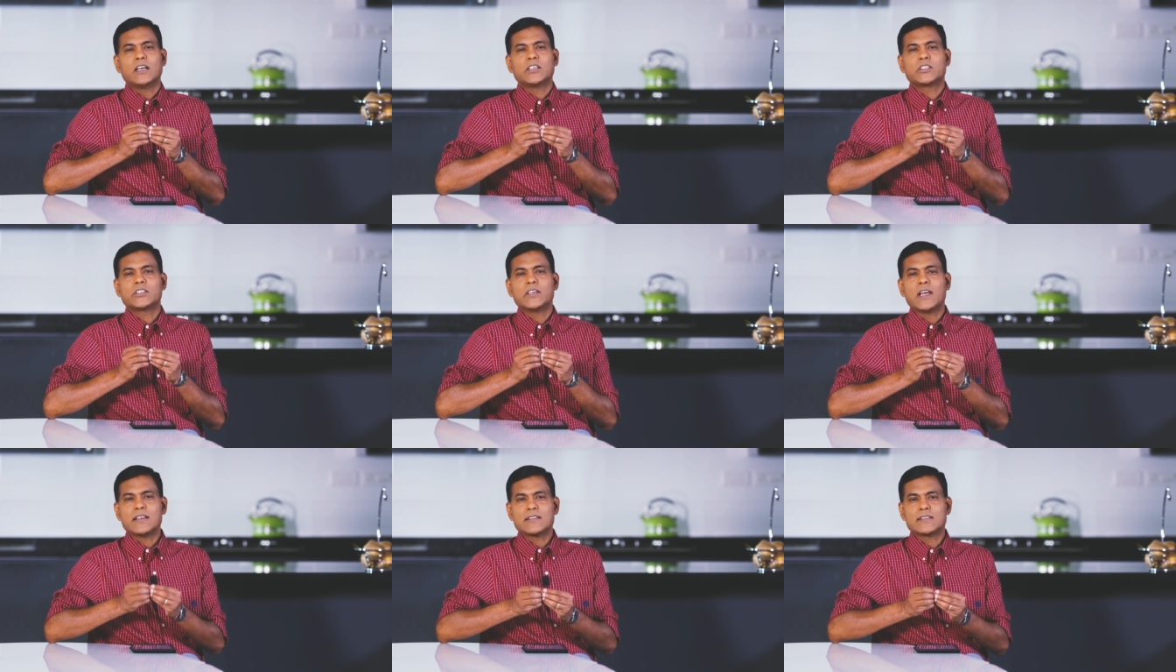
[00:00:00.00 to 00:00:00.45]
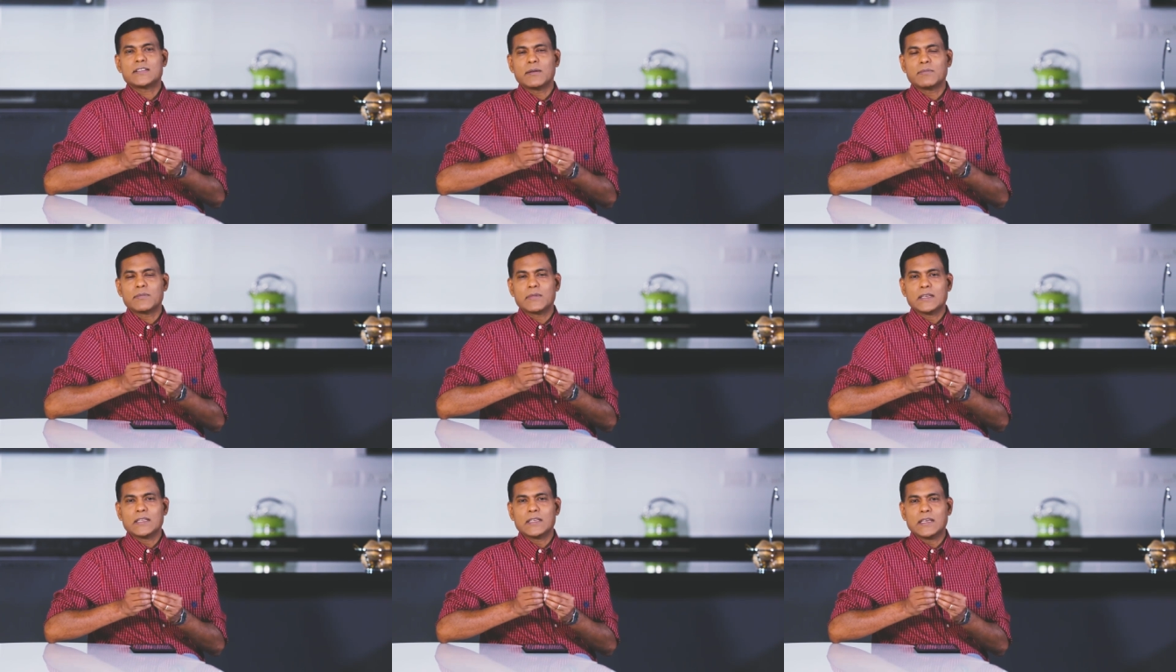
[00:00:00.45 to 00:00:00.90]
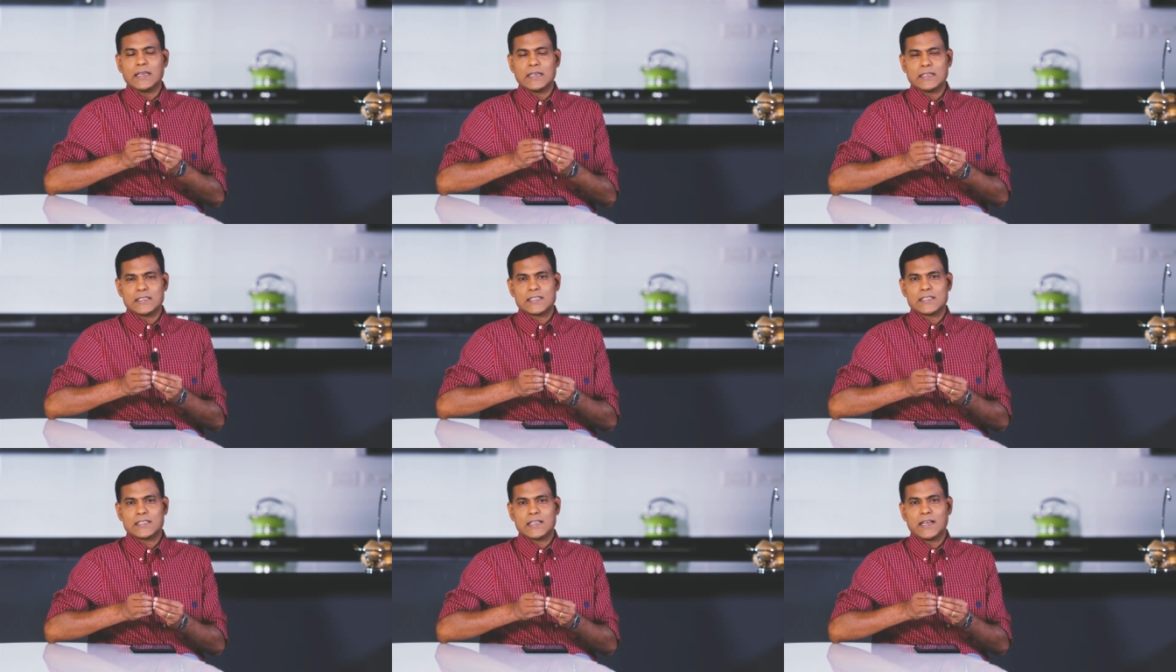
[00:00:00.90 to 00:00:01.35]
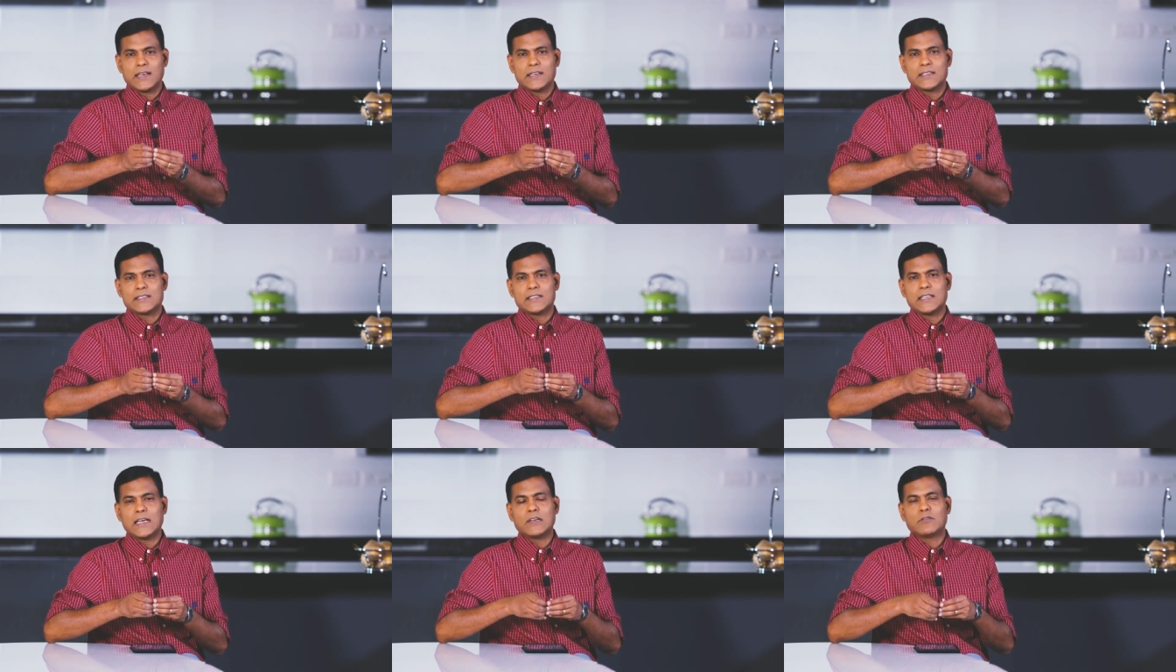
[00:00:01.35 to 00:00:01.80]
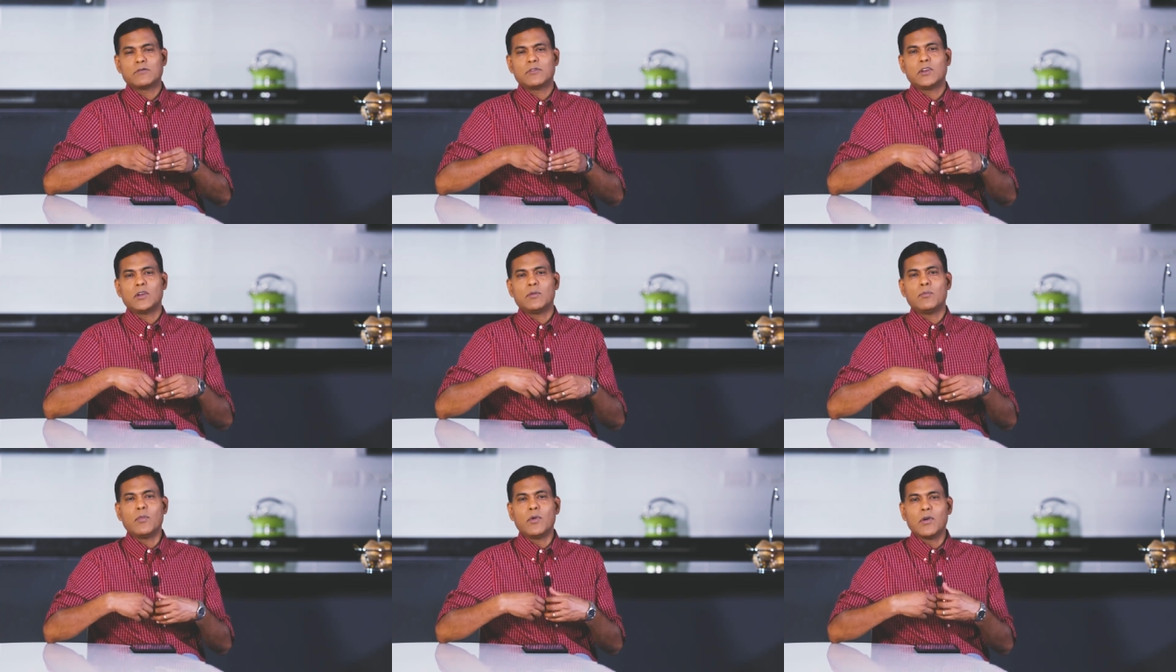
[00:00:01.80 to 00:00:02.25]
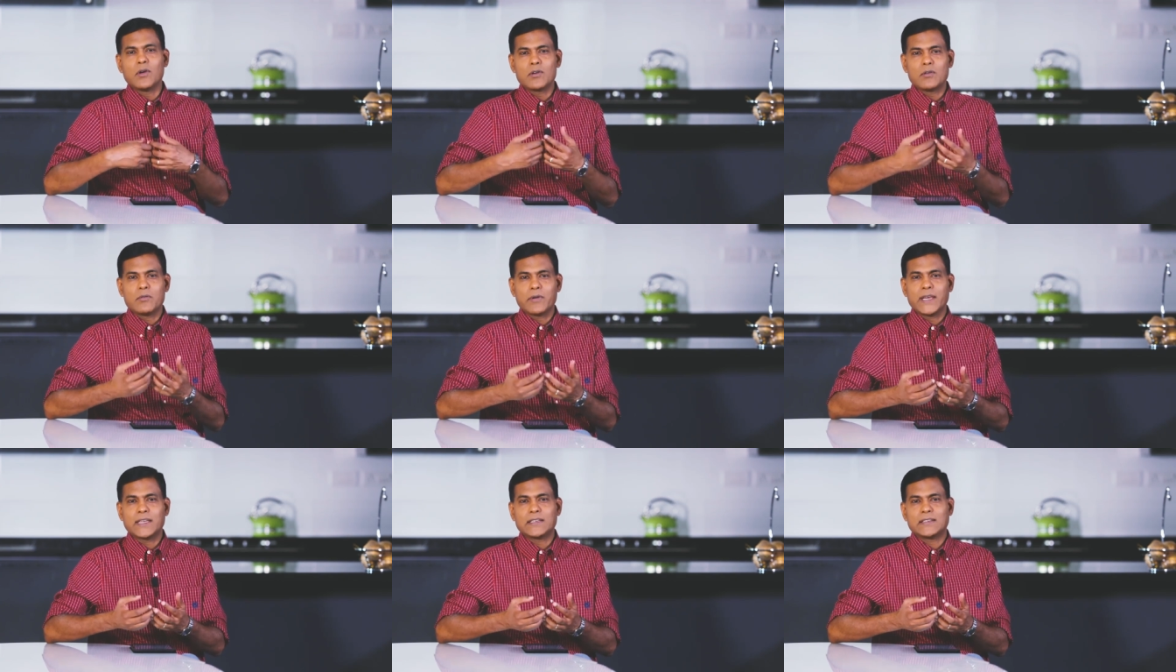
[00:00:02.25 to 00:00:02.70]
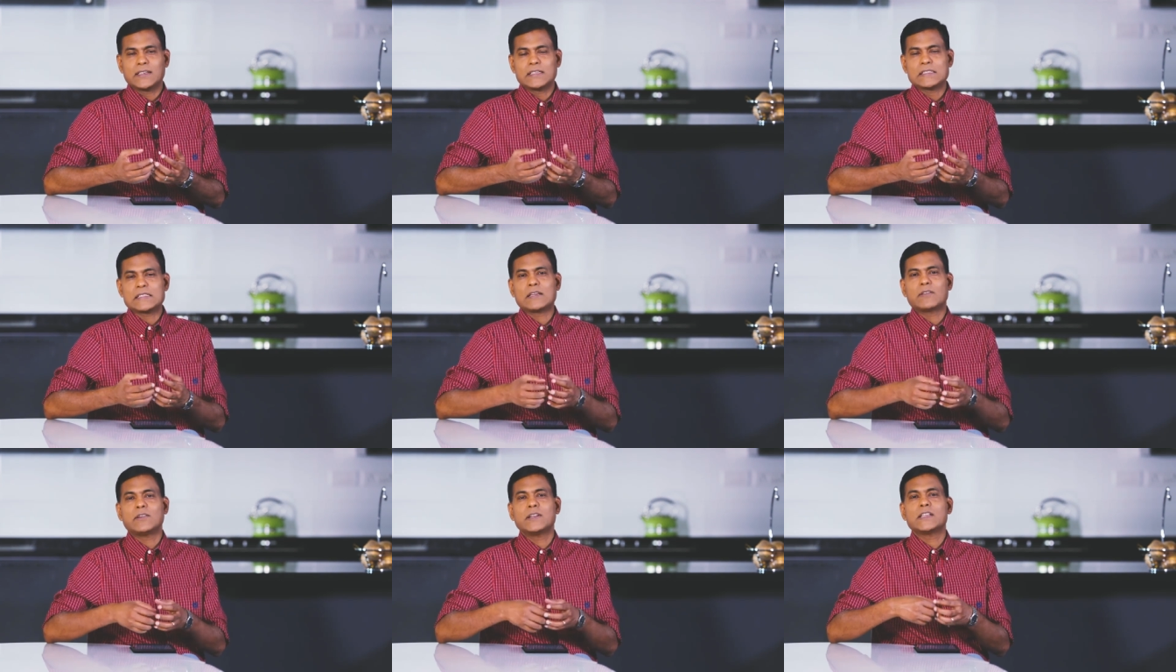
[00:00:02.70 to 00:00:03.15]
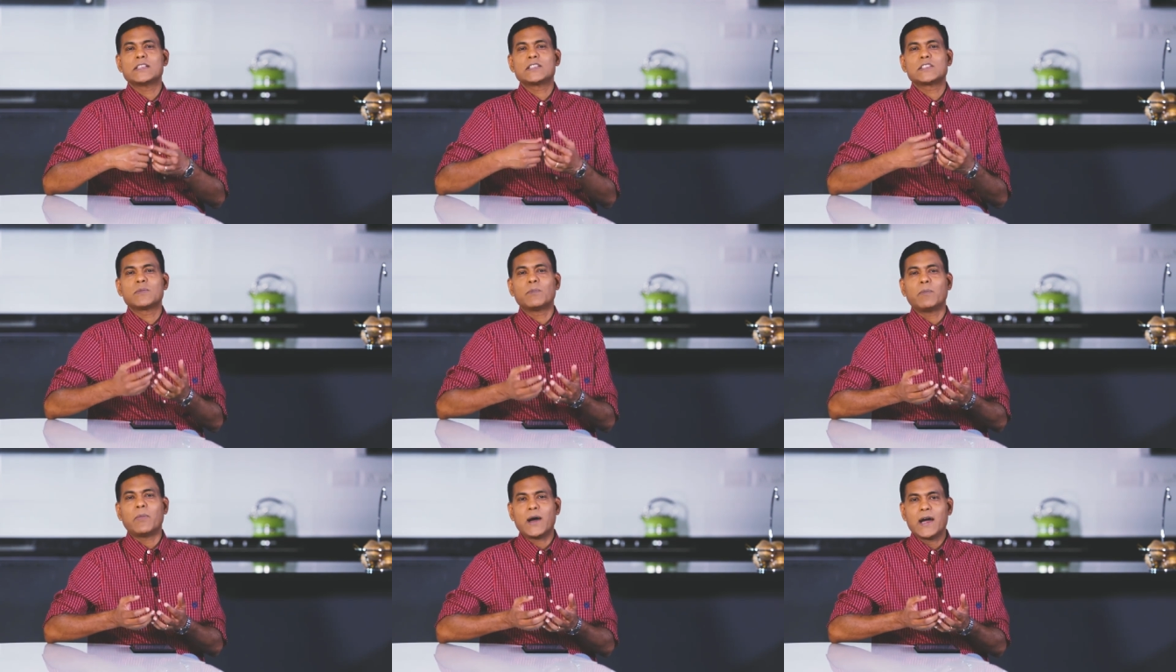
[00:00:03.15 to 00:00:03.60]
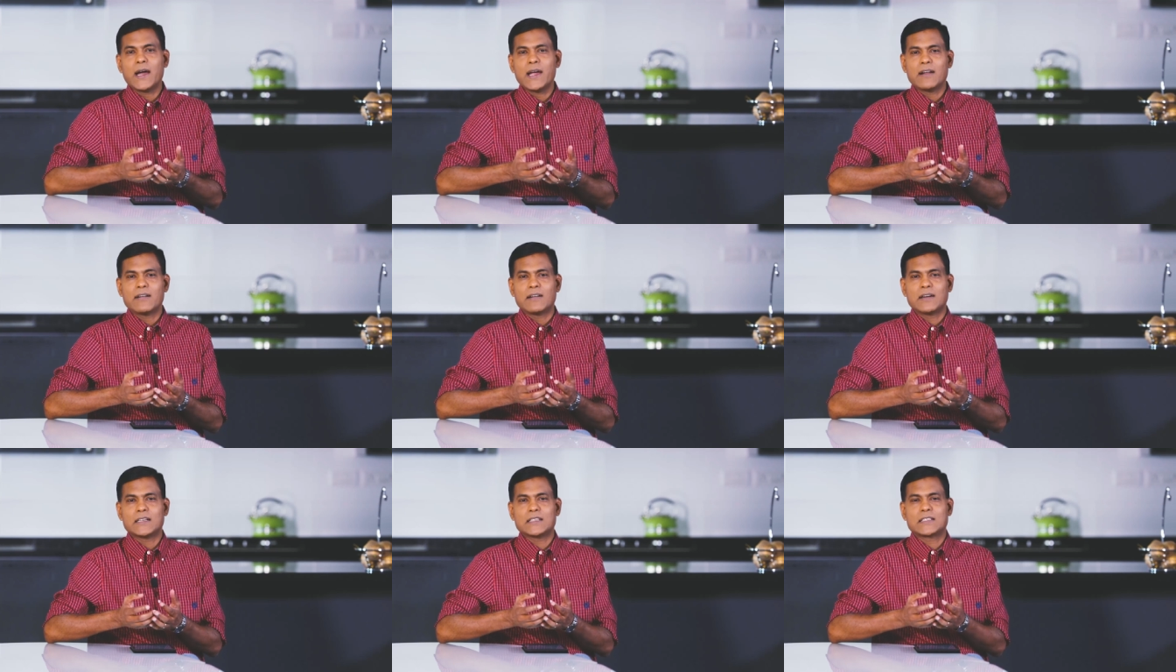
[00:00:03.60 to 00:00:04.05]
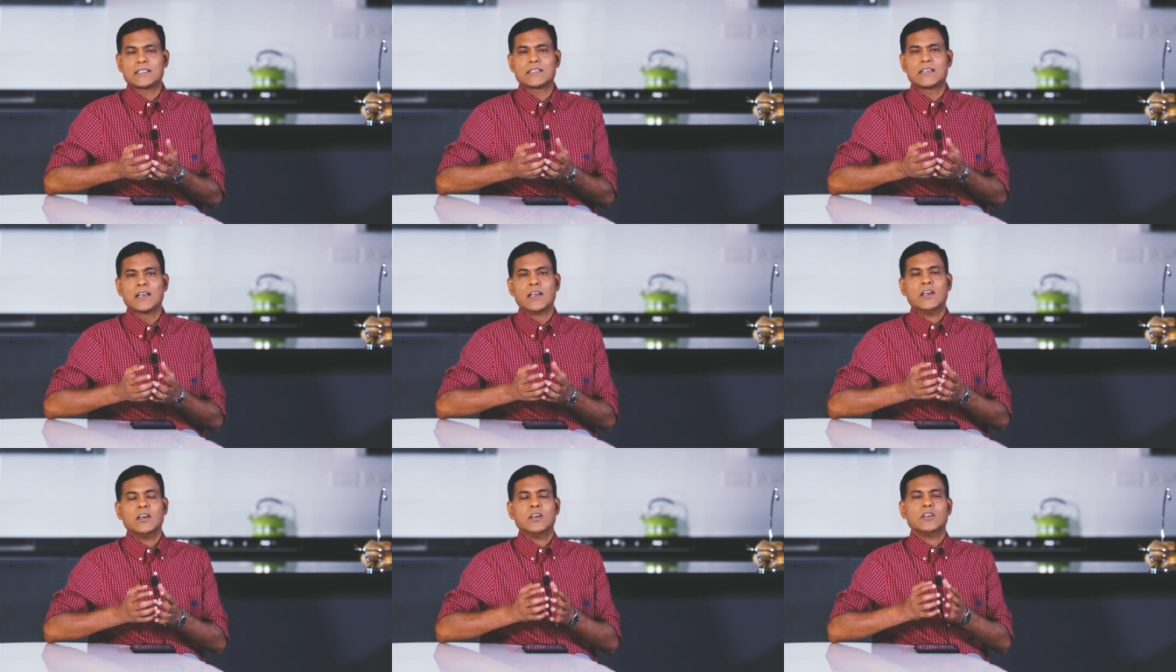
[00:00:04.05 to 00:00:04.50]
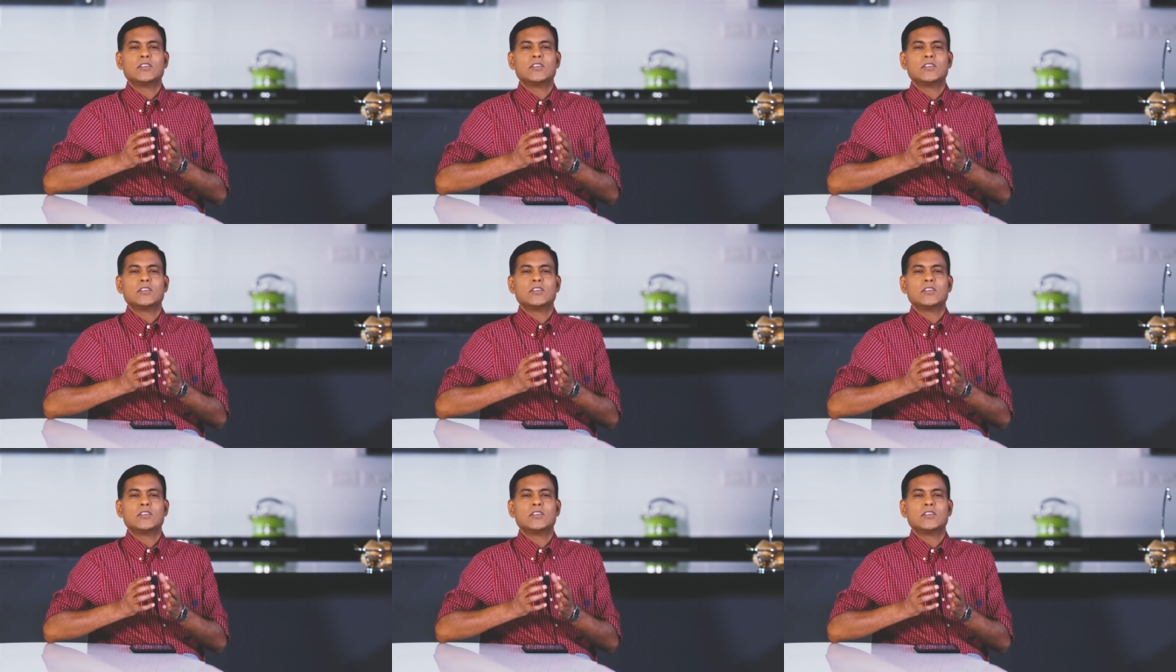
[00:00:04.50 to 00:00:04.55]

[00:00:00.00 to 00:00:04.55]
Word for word: share some insights that will motivate us, that will inspire us